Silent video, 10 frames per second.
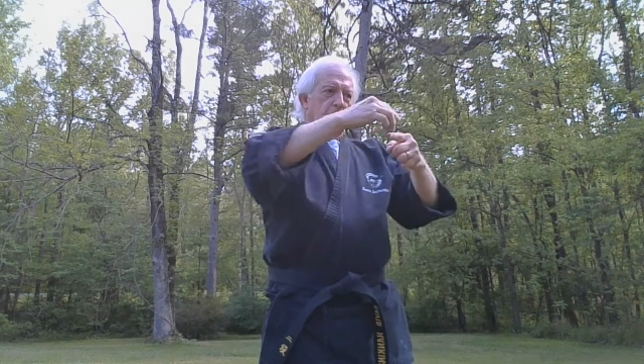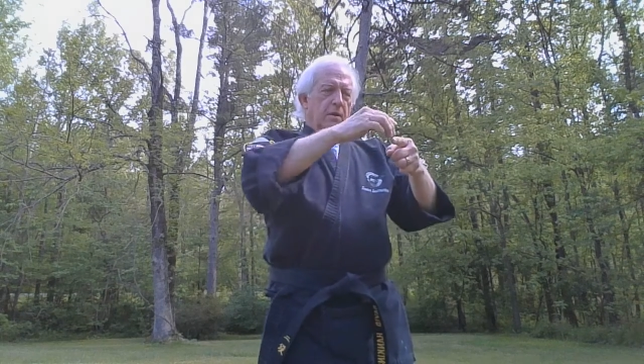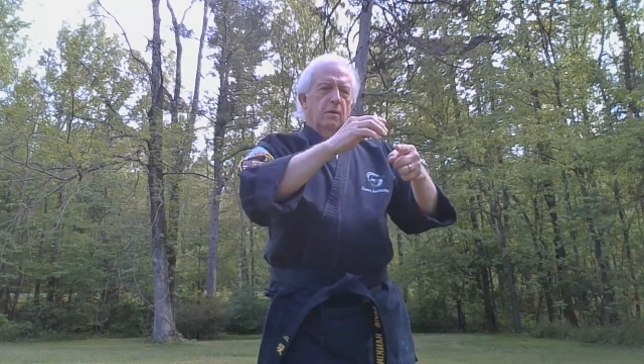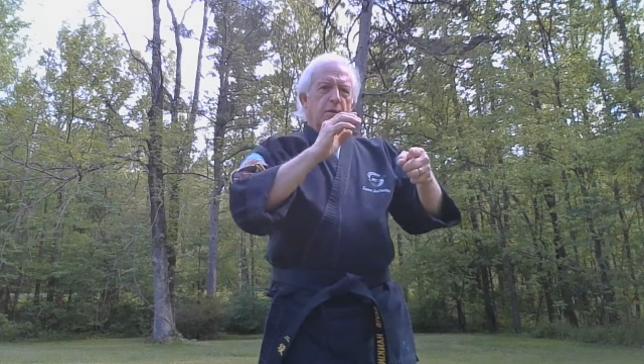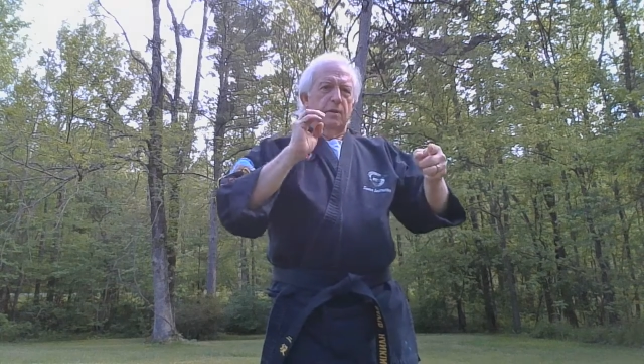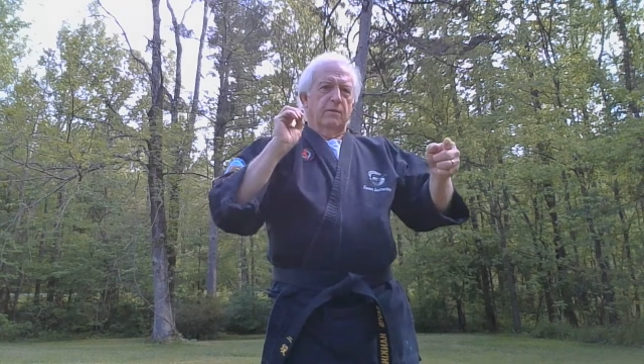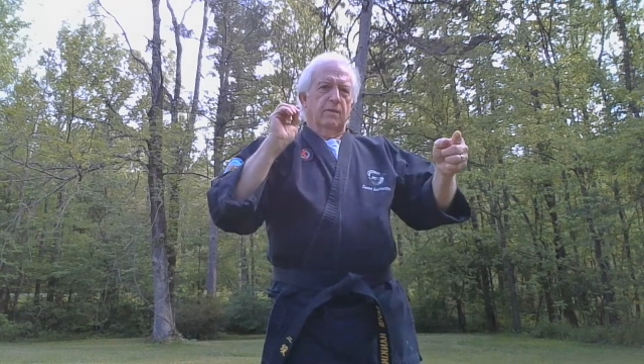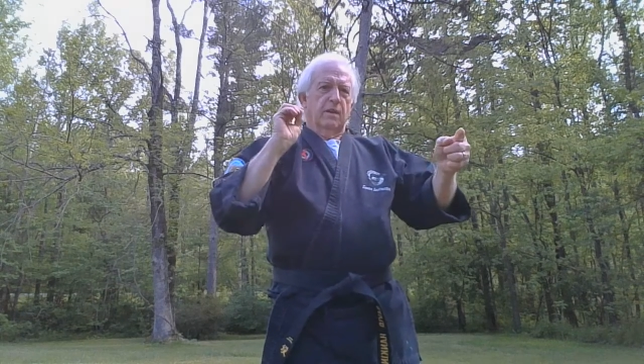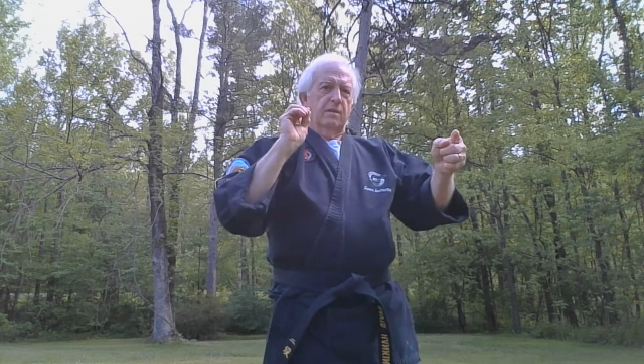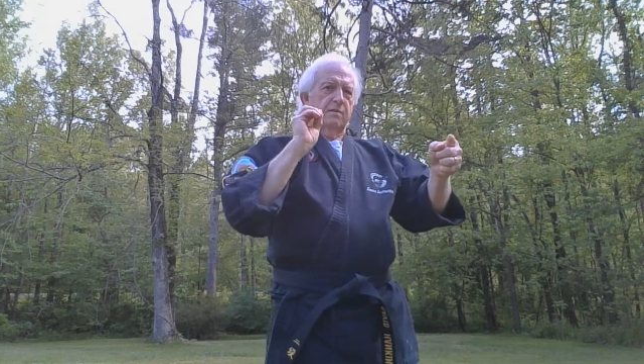go at an
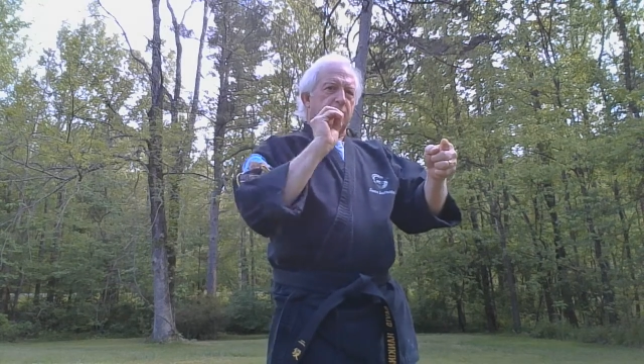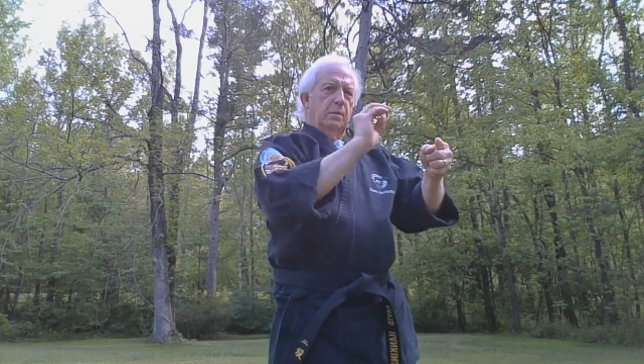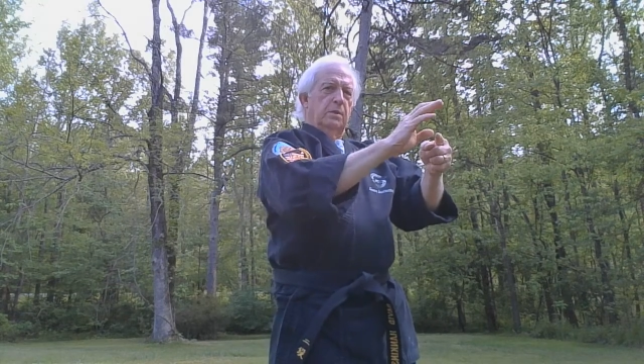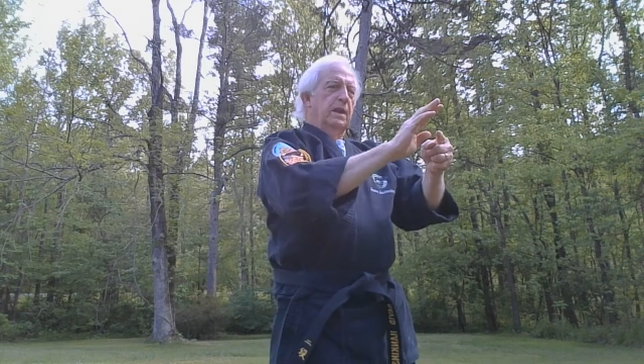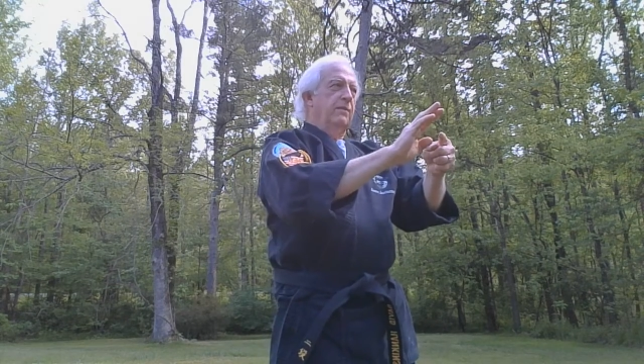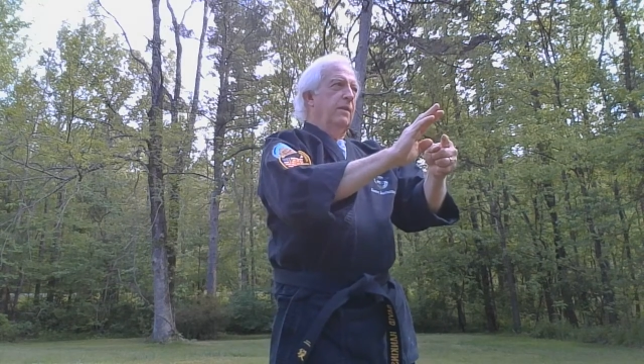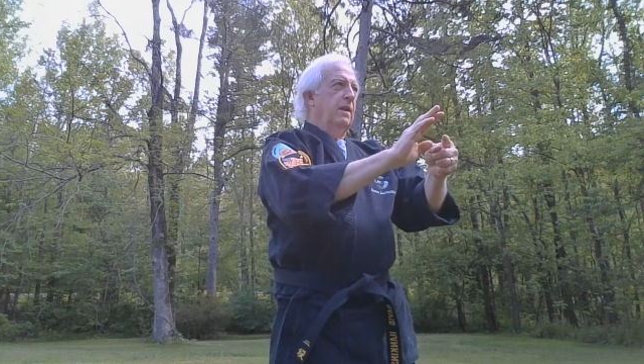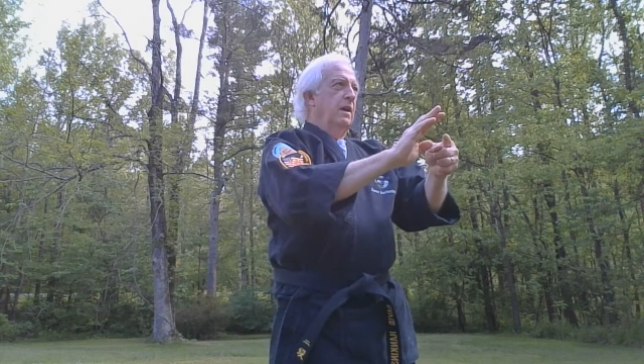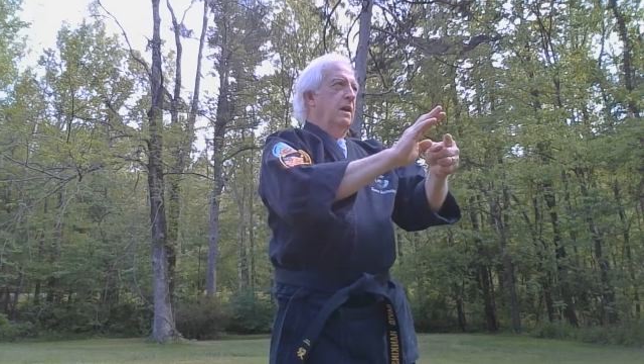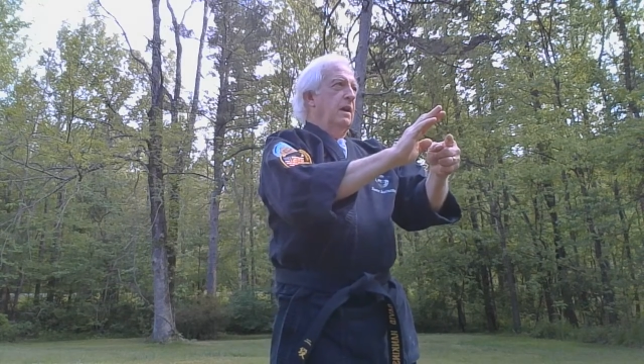extremely
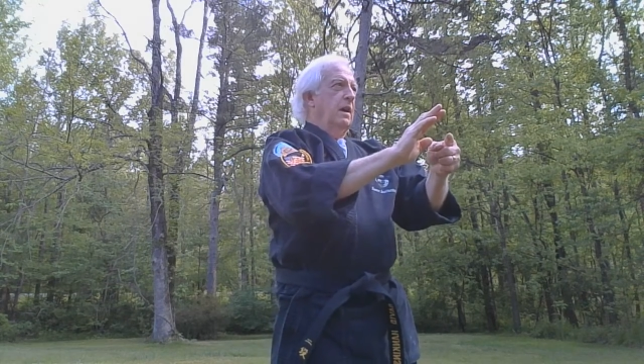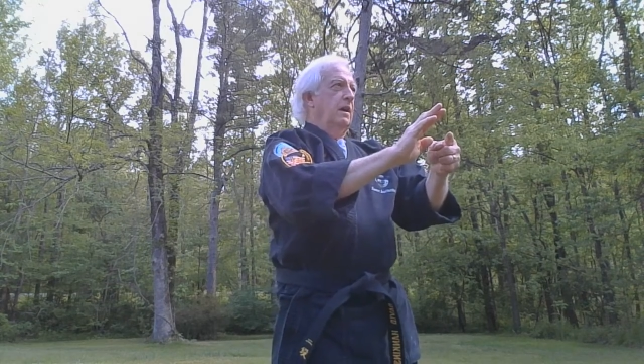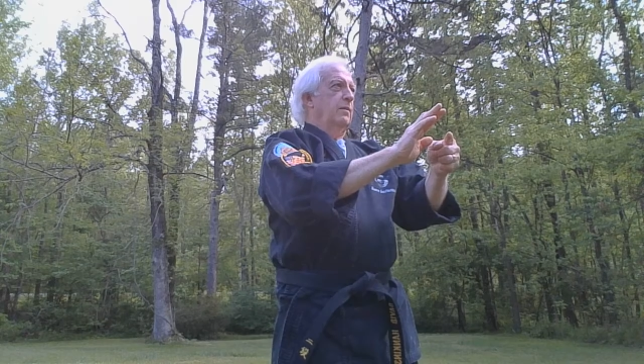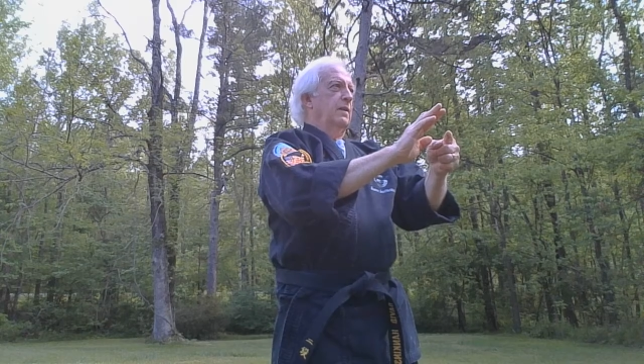high,